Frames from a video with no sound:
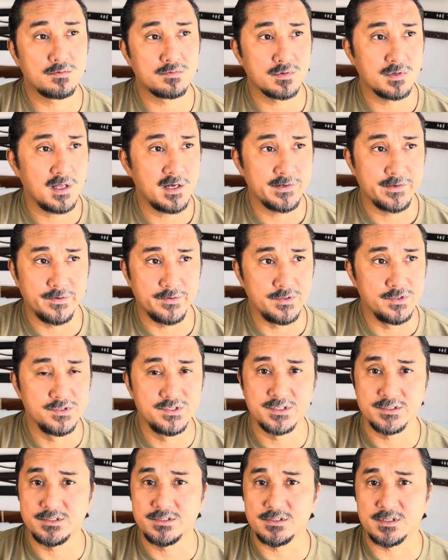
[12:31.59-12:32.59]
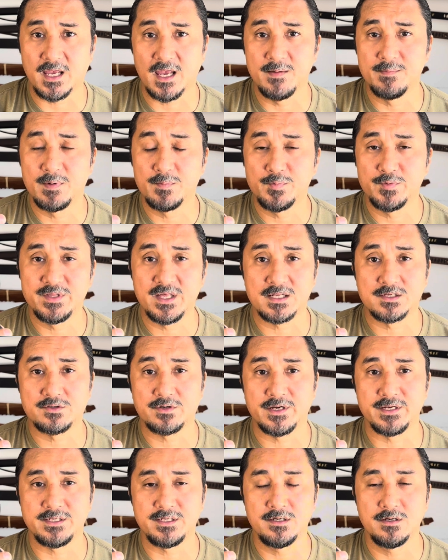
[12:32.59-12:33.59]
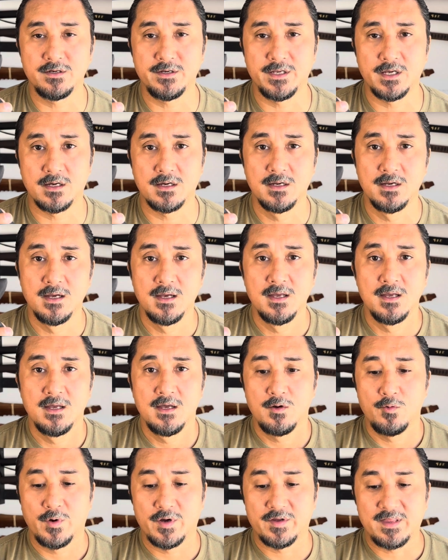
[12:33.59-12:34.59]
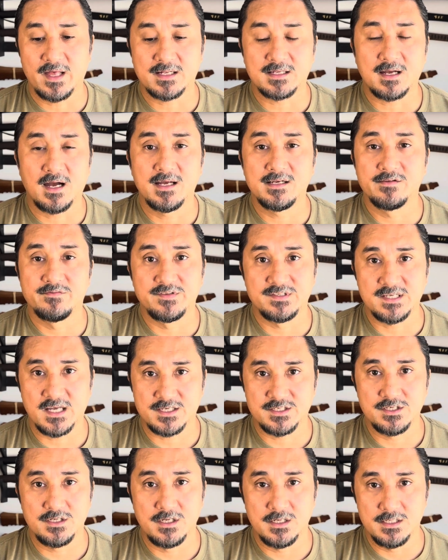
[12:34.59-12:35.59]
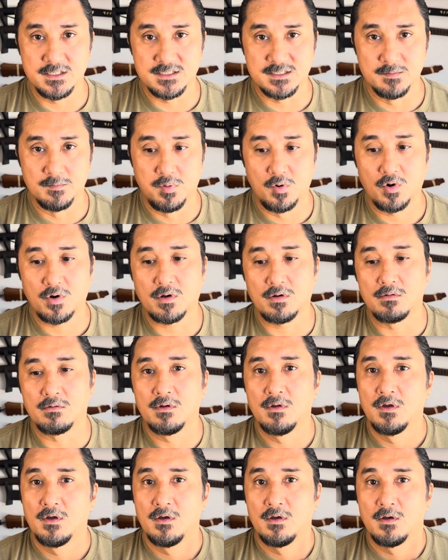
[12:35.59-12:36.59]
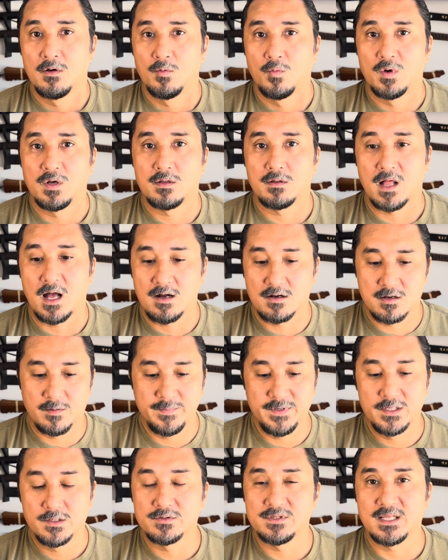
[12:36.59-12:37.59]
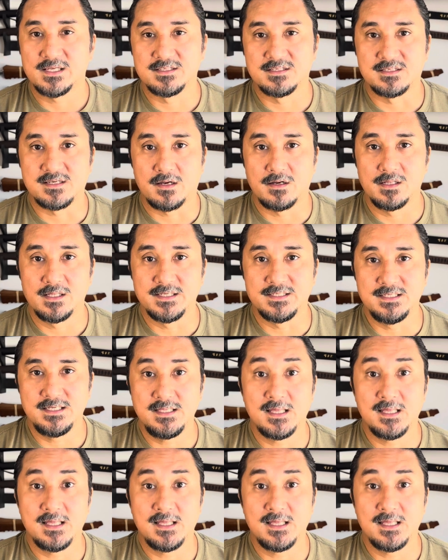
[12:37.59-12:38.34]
Rolando, you just came up with that criteria where that kind of sectioning is important. Well, how come you don't necessarily see